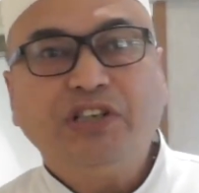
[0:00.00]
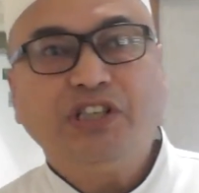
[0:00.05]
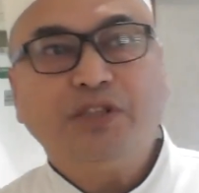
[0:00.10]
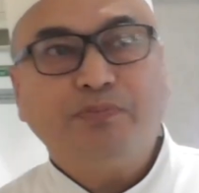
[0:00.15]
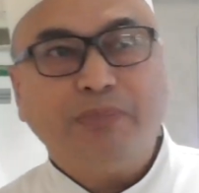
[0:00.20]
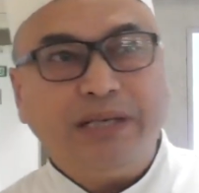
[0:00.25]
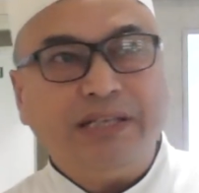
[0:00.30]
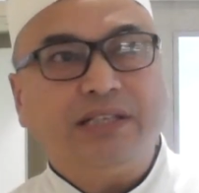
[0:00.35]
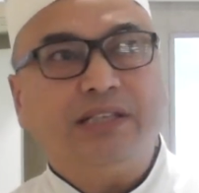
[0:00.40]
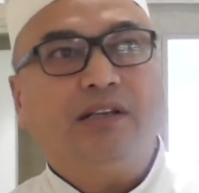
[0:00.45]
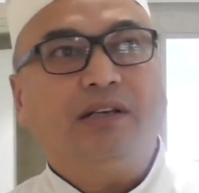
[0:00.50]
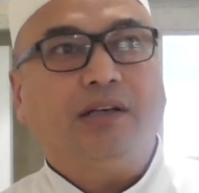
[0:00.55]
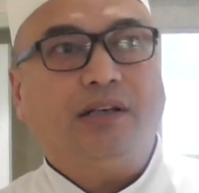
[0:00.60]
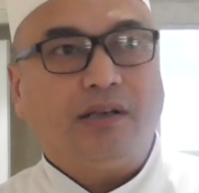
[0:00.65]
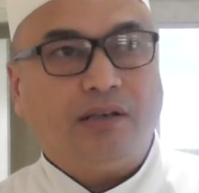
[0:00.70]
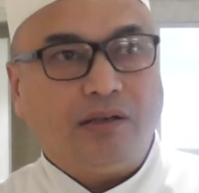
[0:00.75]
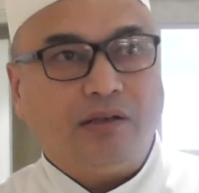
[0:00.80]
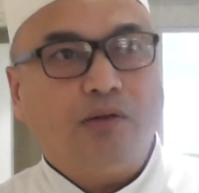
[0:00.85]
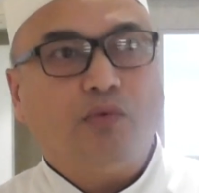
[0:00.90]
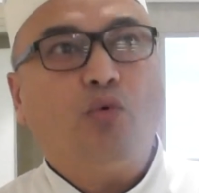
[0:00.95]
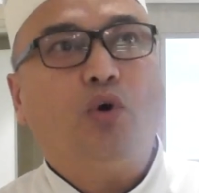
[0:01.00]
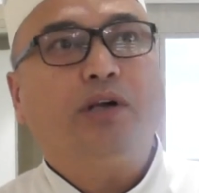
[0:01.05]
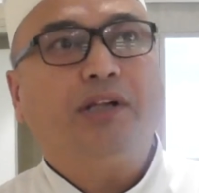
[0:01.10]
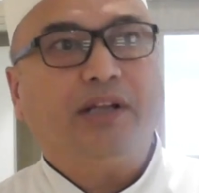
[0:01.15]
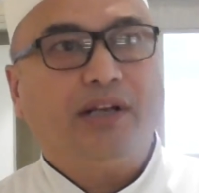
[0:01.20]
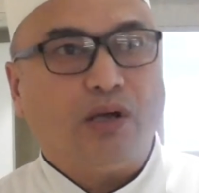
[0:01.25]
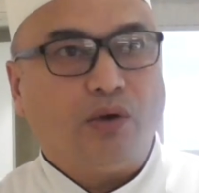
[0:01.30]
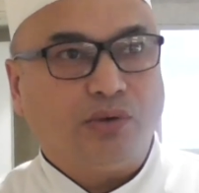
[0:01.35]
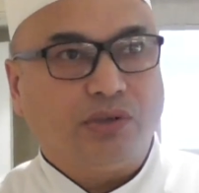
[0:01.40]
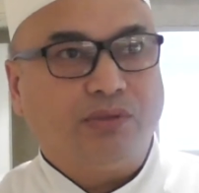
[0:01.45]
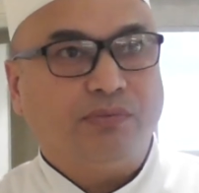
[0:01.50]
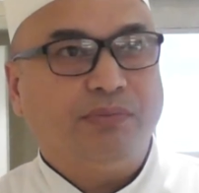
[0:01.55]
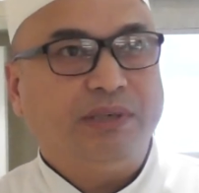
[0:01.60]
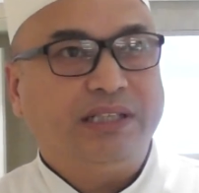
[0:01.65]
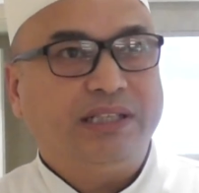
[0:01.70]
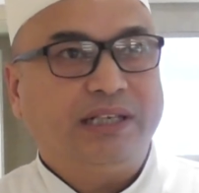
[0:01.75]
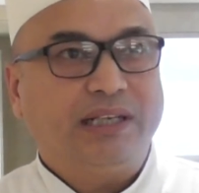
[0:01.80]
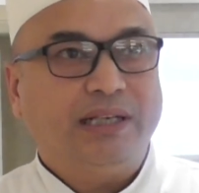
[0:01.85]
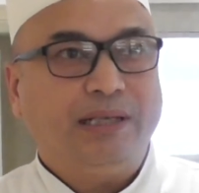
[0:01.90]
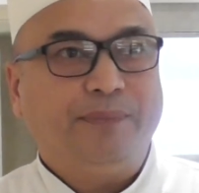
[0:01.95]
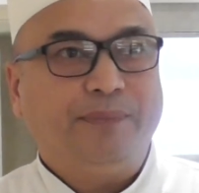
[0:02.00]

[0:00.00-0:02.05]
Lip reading: spins the water out basically.